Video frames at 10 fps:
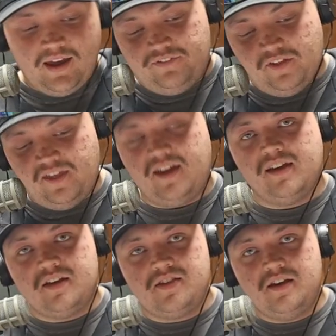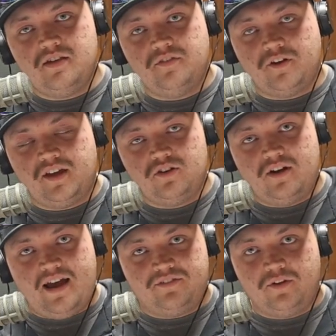If you think it gets easy for
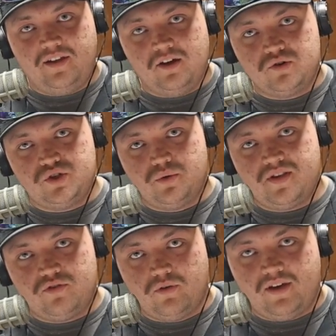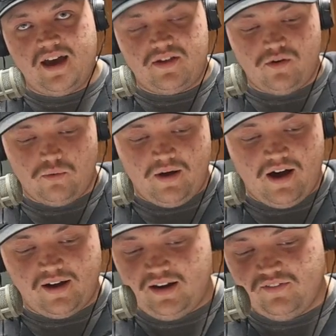Kindred after they go to Central Cass, you're
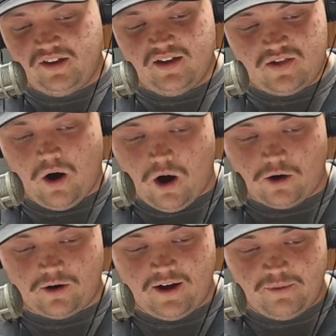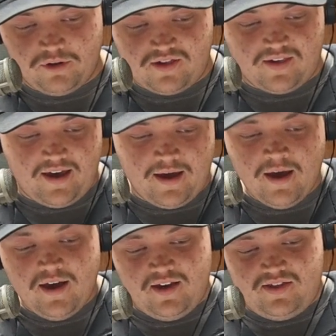wrong. It even gets harder, I would say,
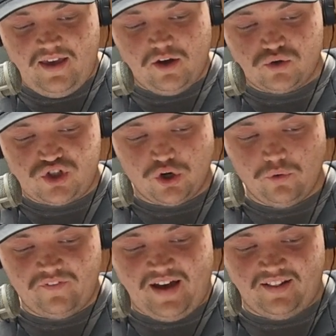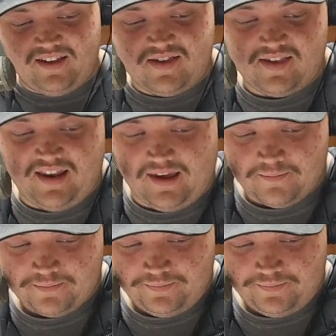as they go to Valley City.